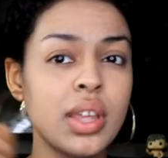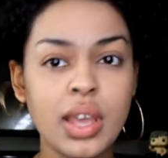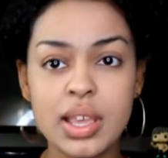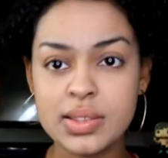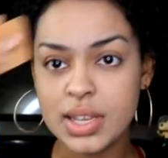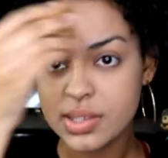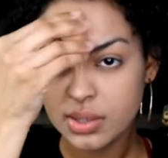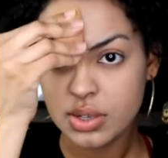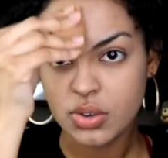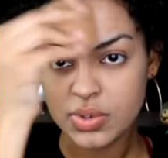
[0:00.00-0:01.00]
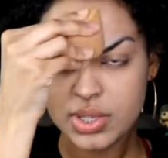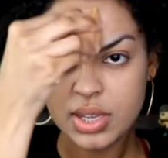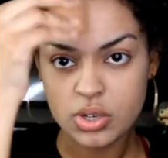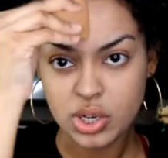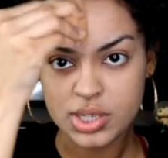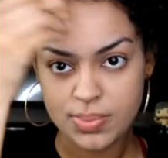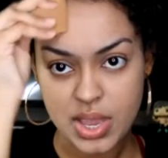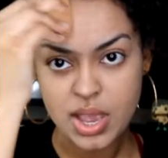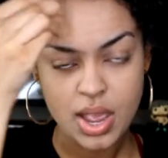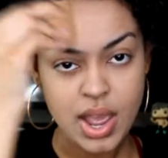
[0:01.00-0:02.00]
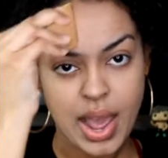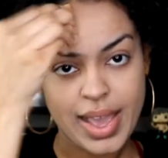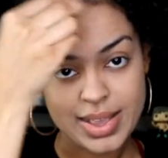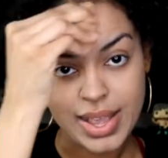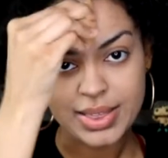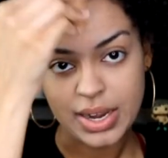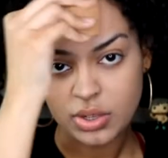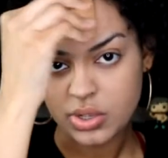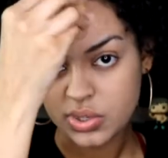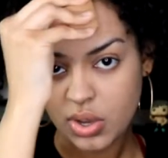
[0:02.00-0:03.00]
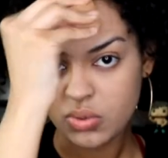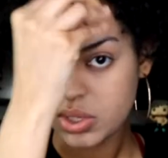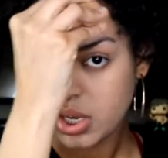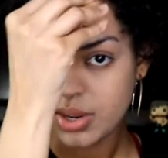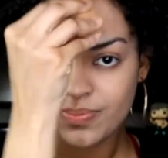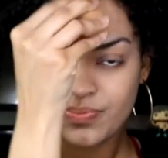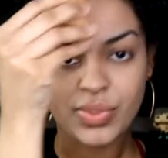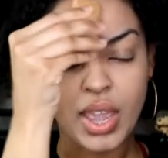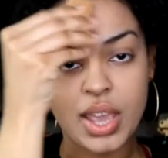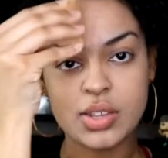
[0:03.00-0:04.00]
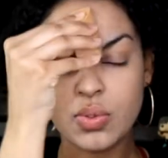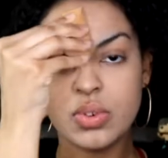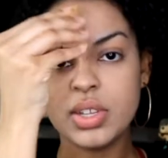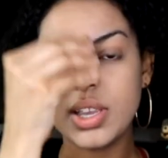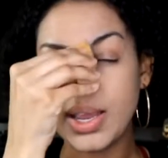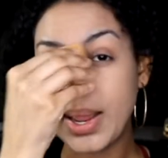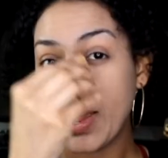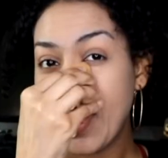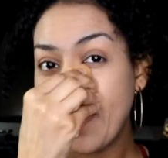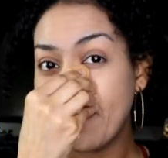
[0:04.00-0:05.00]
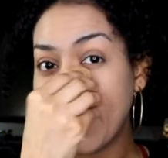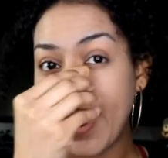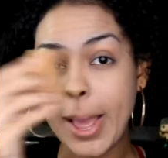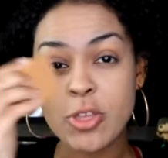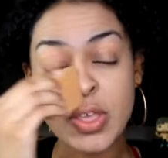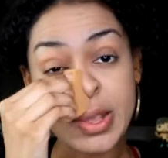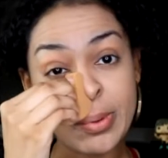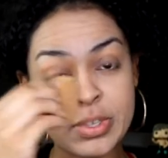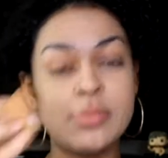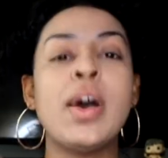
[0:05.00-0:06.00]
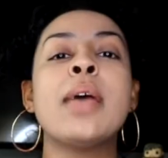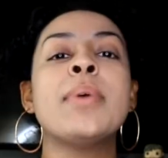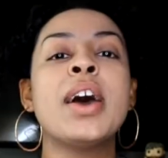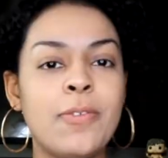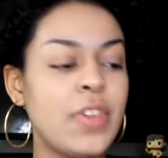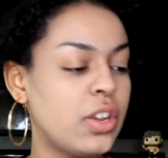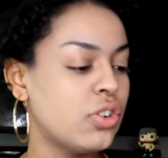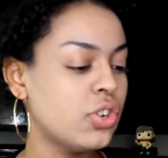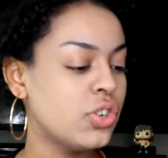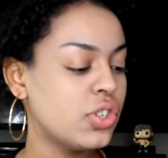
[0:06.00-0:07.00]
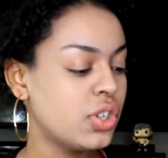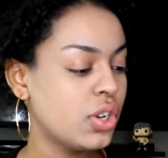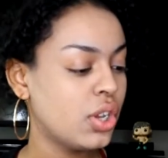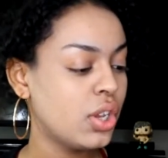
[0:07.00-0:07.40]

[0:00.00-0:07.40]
It does look ghosty, trust me. I get that it looks ghosty. I totally get it, but I think it was my bad. Fingers